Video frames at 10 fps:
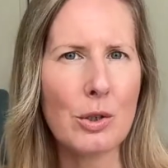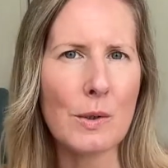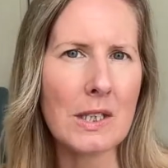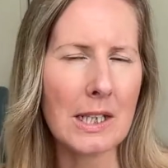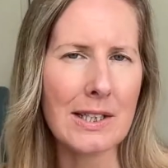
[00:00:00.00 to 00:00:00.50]
to
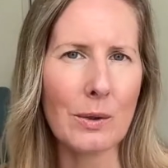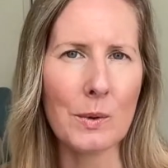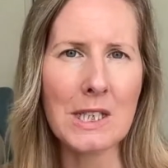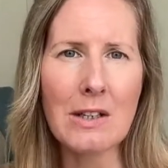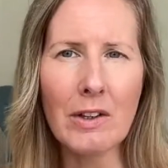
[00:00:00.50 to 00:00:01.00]
6 or
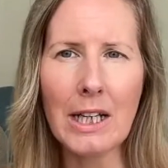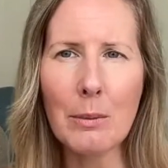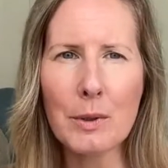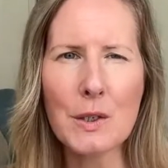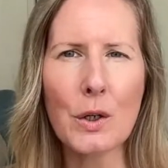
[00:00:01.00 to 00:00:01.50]
7
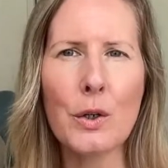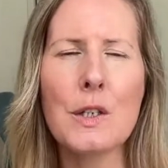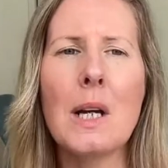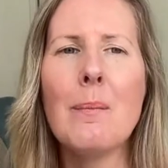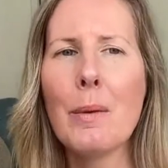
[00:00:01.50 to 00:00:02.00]

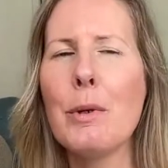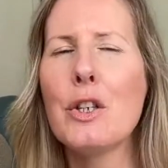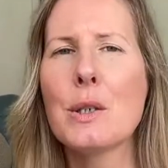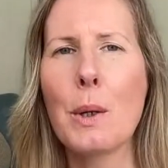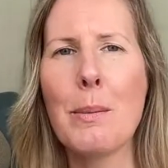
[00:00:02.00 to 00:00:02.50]
episodes, but you
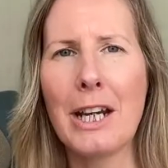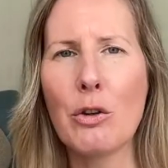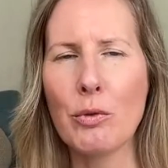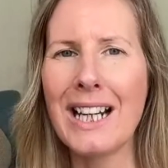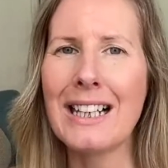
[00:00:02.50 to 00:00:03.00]
just want to make
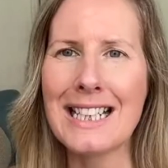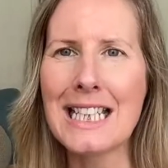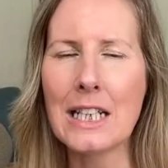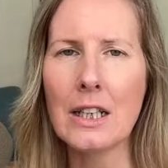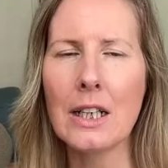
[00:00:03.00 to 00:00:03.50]
it
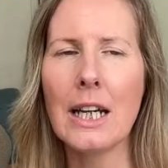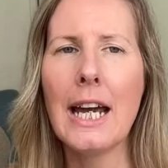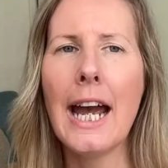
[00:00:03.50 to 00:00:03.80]
realistic.